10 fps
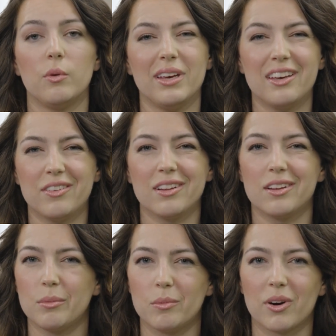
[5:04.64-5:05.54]
We can give you a
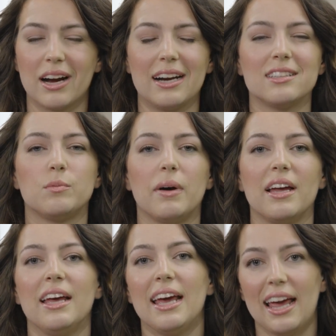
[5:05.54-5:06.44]
little bit more guidance, but
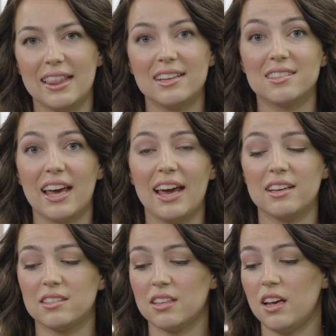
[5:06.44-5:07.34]
in this
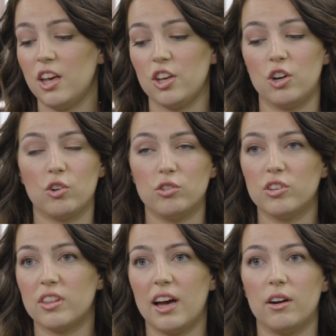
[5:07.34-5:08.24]
case,
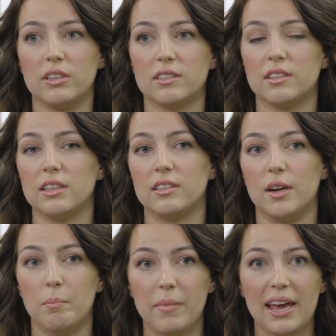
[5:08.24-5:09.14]
glutathione is an
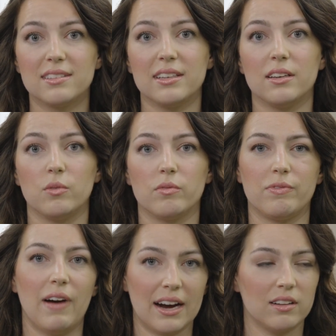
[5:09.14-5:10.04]
amazing
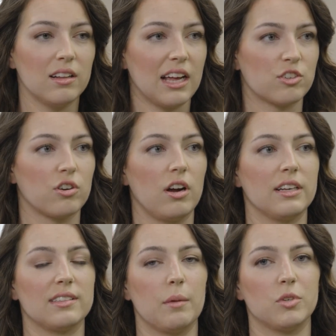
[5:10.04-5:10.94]
final electron
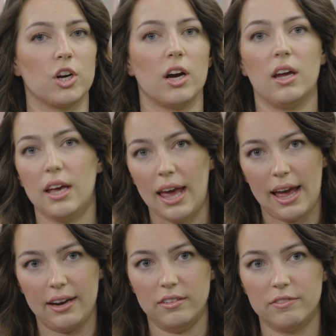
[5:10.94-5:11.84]
acceptor
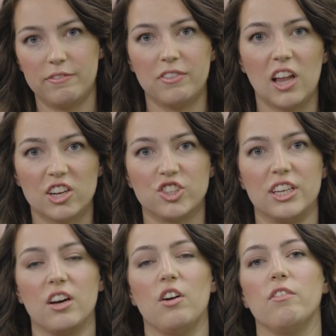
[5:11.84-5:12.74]
and
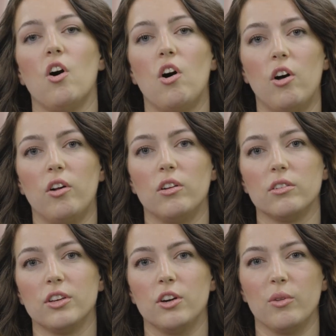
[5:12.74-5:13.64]
flushing of all,
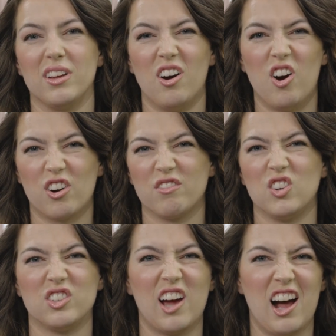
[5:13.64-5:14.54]
the
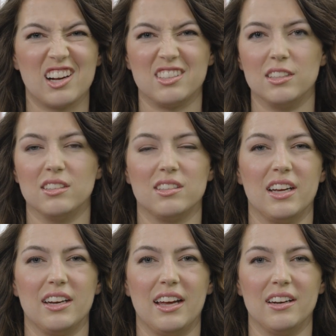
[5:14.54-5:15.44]
harmful toxins
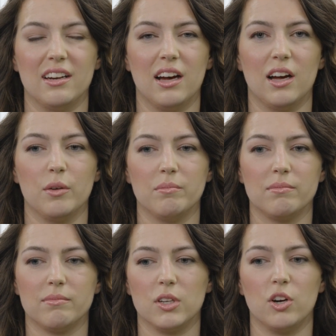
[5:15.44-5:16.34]
and
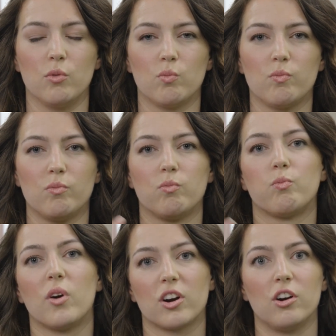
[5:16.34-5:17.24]

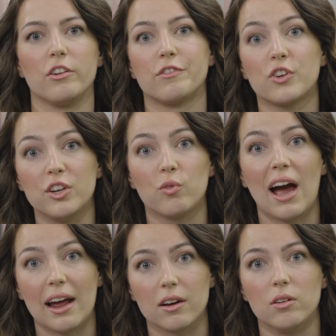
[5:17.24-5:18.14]
what are called free
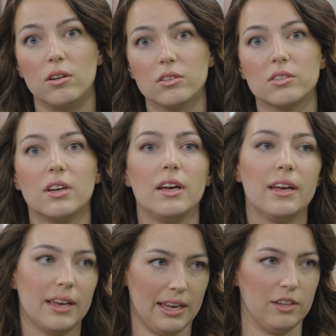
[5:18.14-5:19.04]
radicals
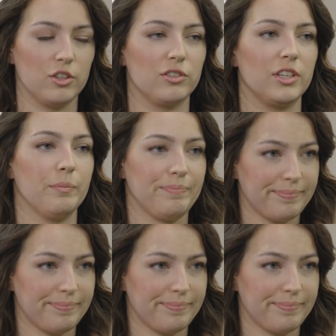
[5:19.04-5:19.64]
in your serum.